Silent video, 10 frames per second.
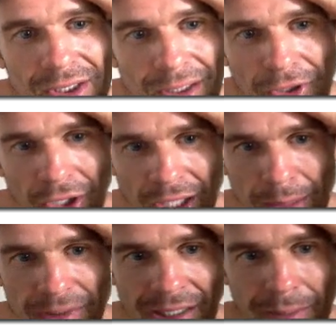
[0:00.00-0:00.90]
I mean, don't get
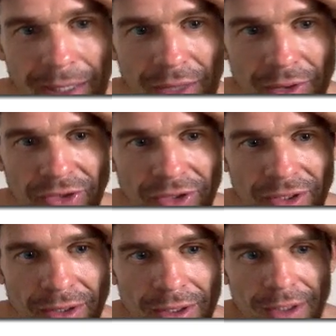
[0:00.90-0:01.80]
me started about those
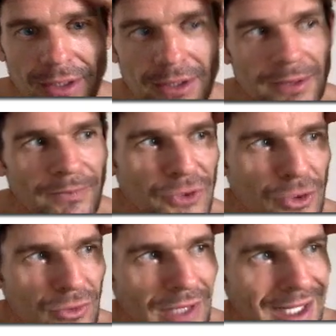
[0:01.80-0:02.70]
uh,
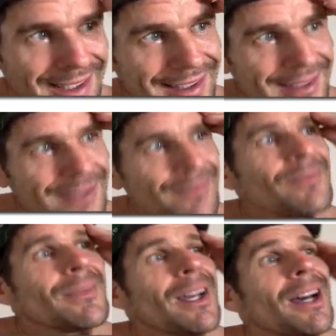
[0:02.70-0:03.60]
Dura-Ace
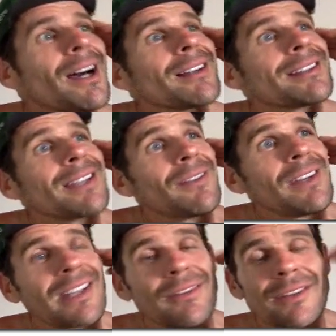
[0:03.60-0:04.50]
uh,
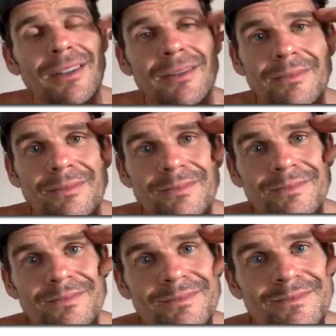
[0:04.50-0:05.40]
seventy-seven
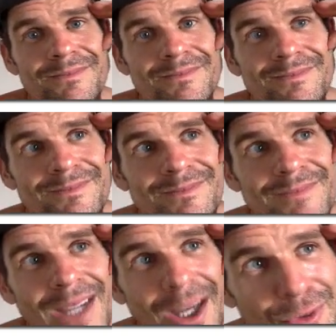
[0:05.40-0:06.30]

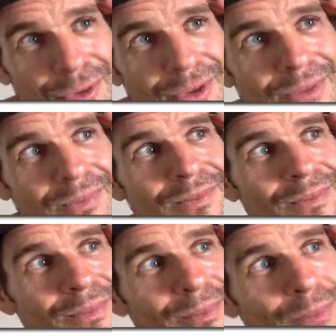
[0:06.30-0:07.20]
hundred
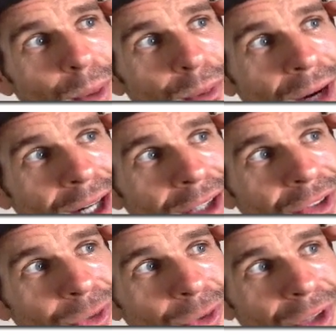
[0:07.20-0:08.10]
bottom
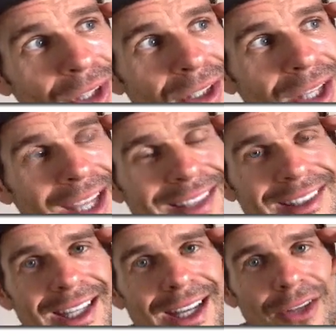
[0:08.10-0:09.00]
brackets or the uh, X
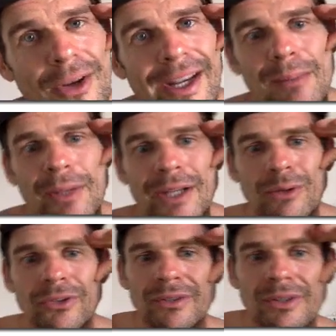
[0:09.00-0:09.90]
T R nine eighty
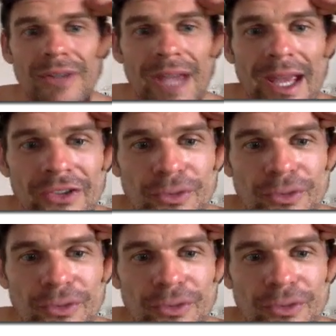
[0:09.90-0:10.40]
pedals that, that